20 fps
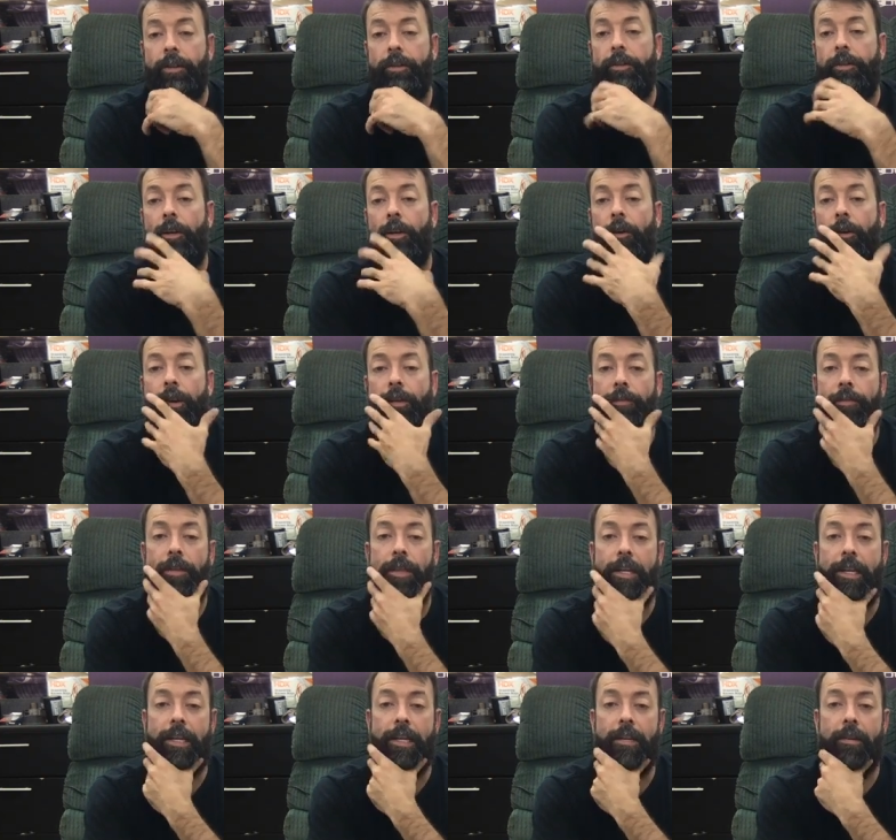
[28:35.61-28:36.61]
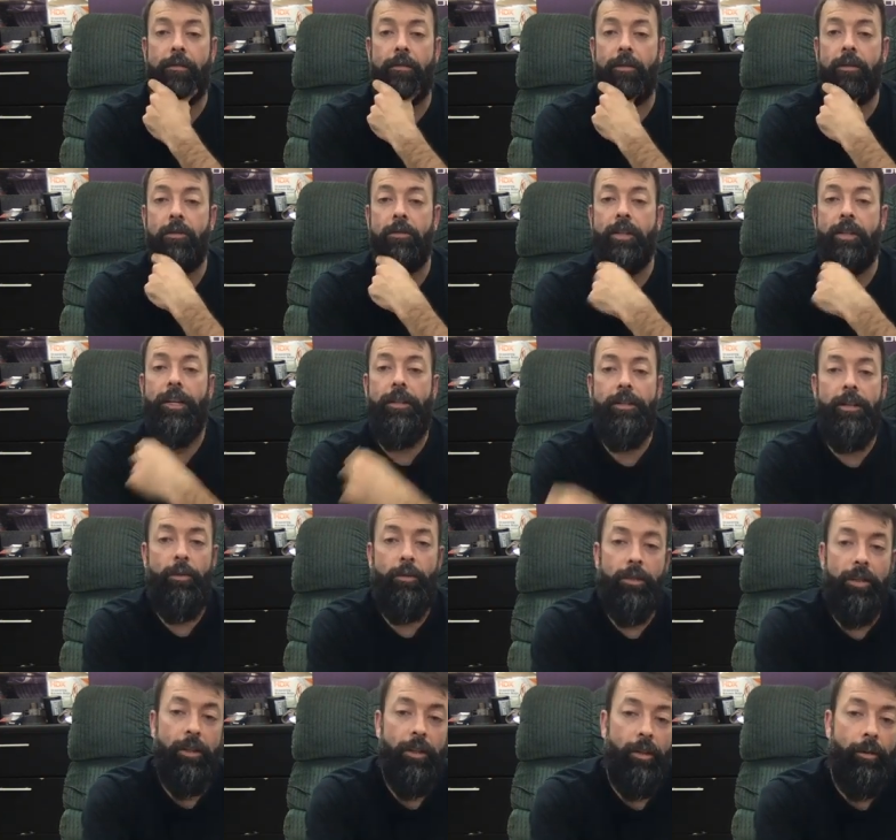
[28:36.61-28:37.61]
So if the
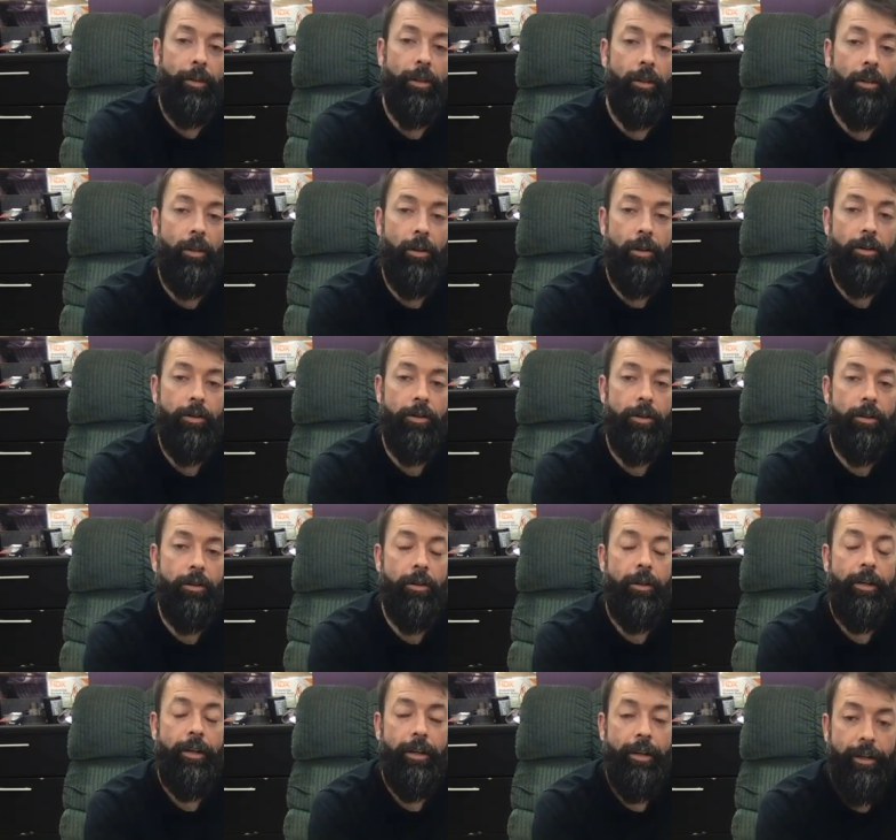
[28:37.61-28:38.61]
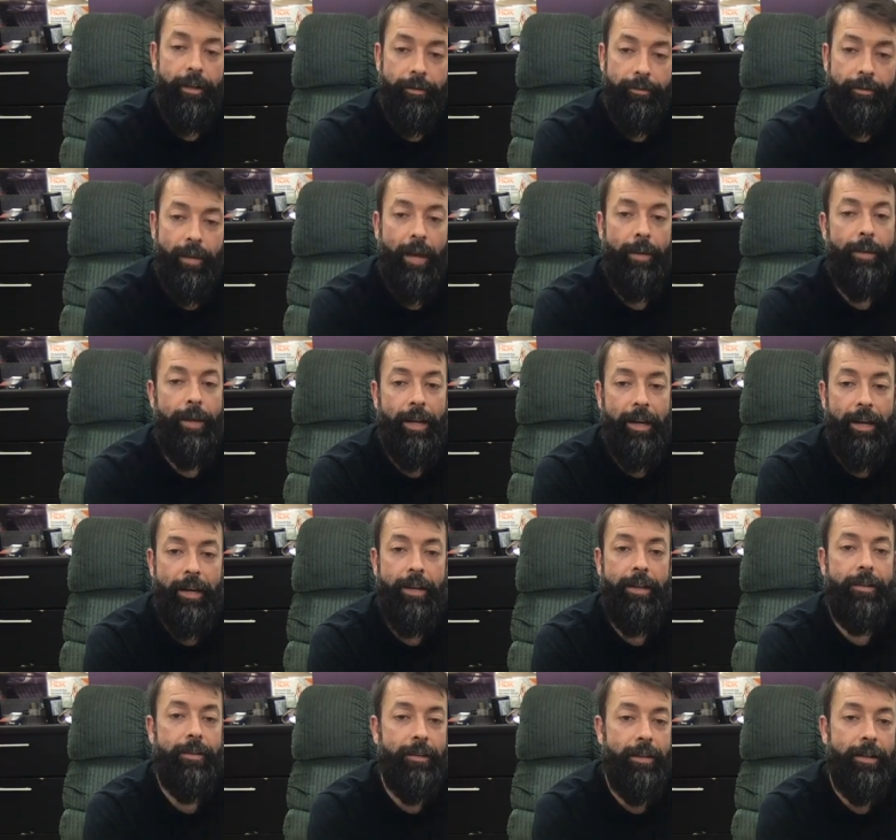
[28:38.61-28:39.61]
2JZ was a little bit larger, I mean, it
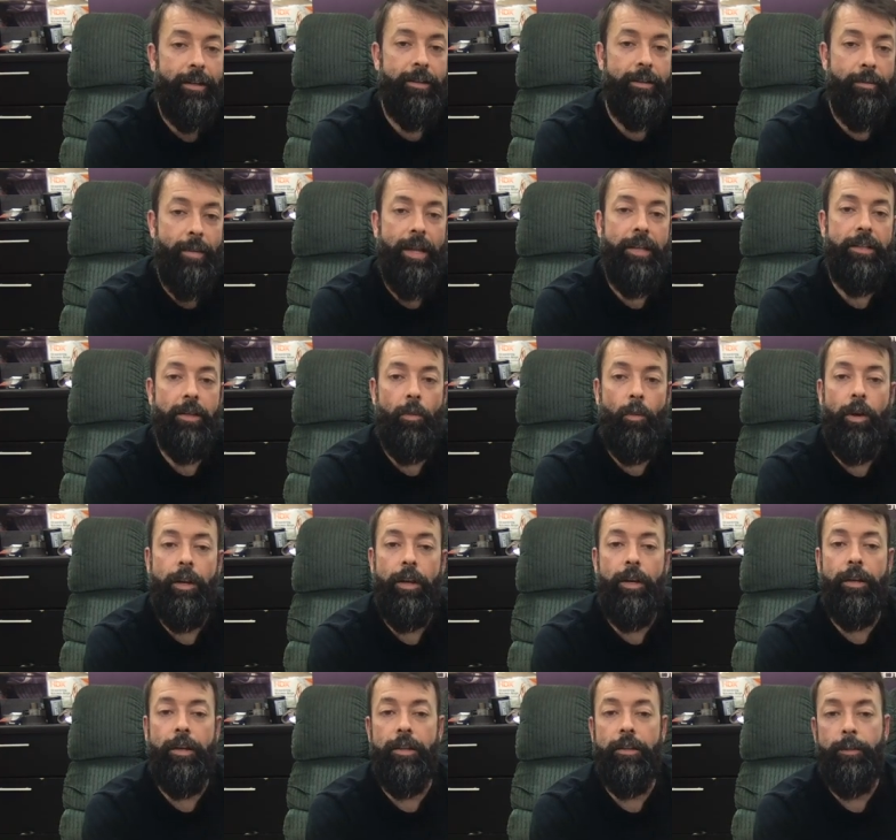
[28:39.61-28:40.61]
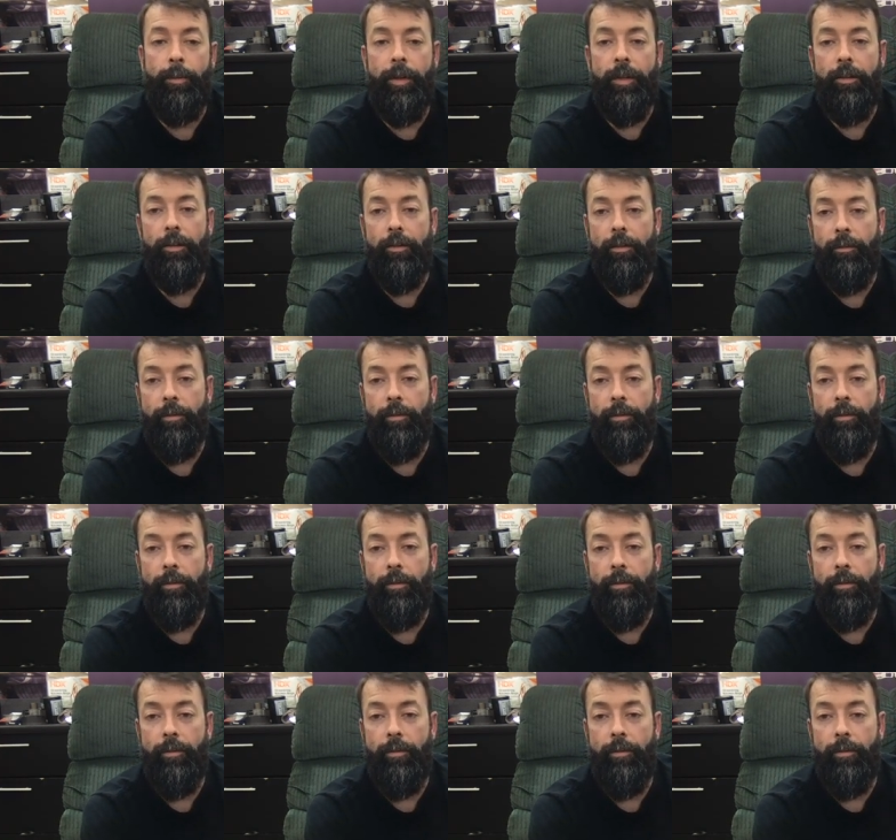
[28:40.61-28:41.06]
is amazing what it can spin to.